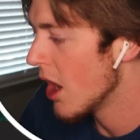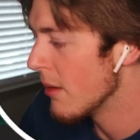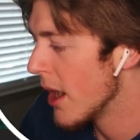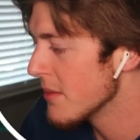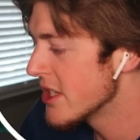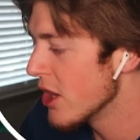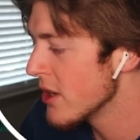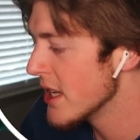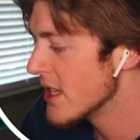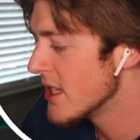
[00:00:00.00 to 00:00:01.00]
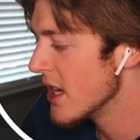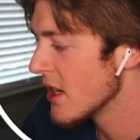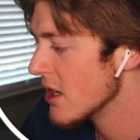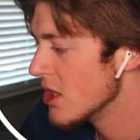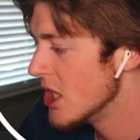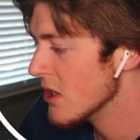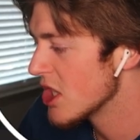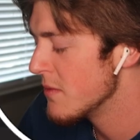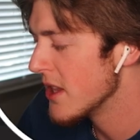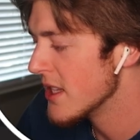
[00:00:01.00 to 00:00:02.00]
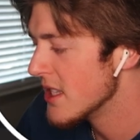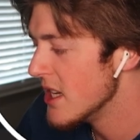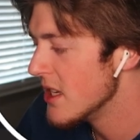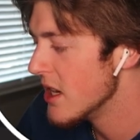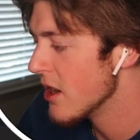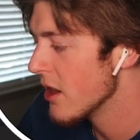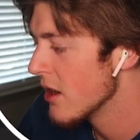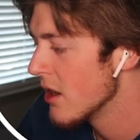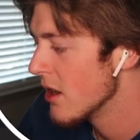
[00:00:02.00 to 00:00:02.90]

I'm still gonna stick Geno Smith in C tier.